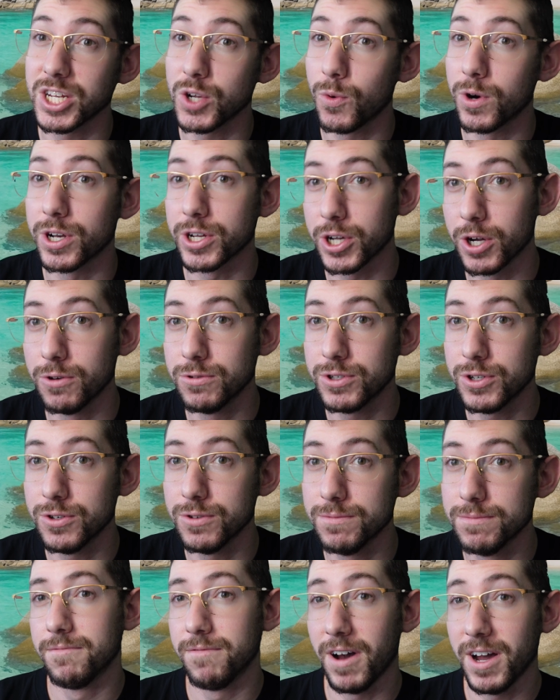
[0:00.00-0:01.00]
you want to go
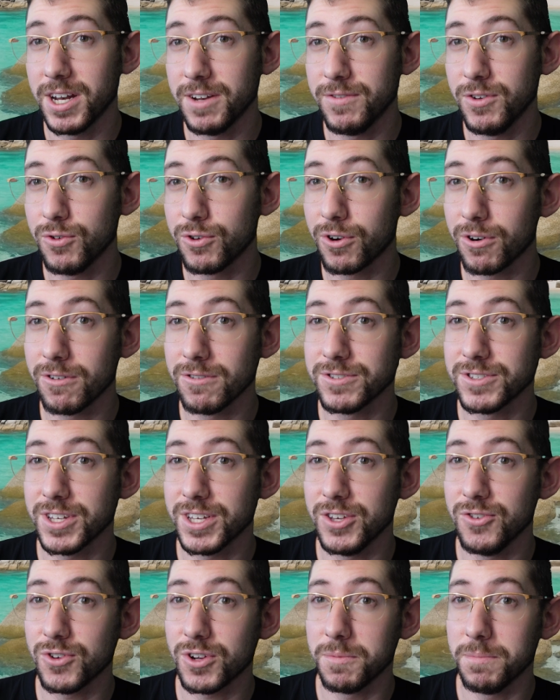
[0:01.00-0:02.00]
to. Find a few girls that
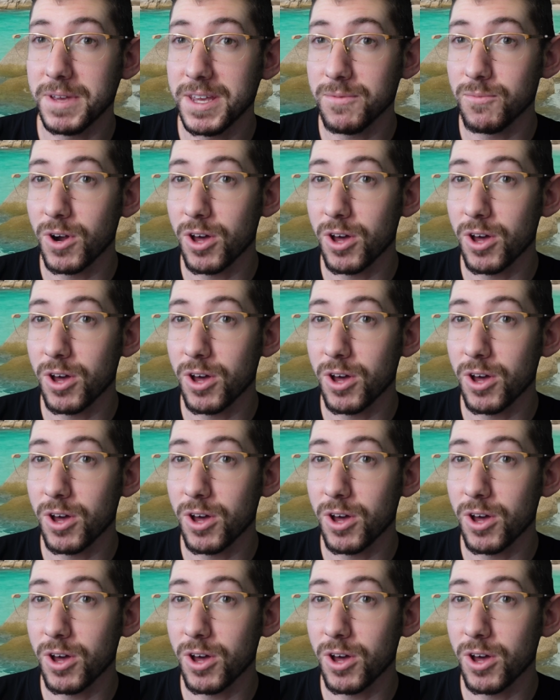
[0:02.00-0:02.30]
you can meet